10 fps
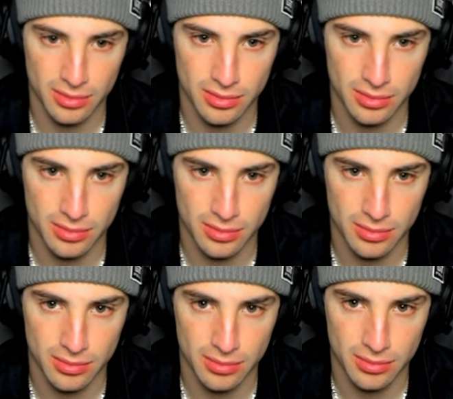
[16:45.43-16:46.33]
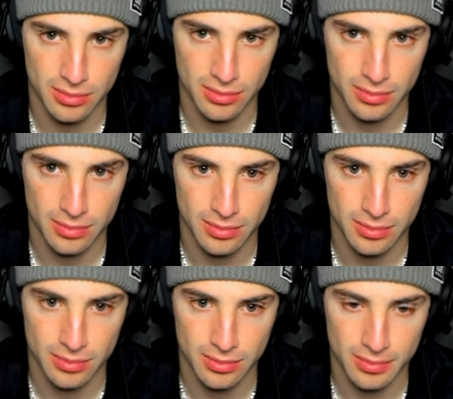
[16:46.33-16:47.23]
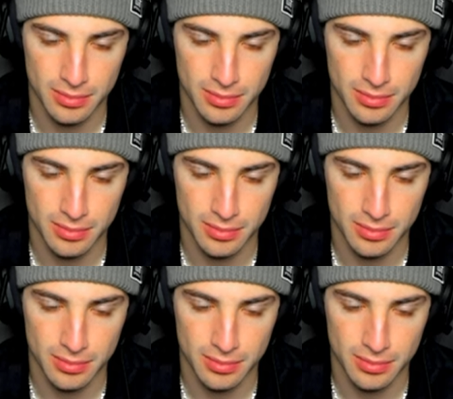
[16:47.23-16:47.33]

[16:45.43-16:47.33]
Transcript: [no speech]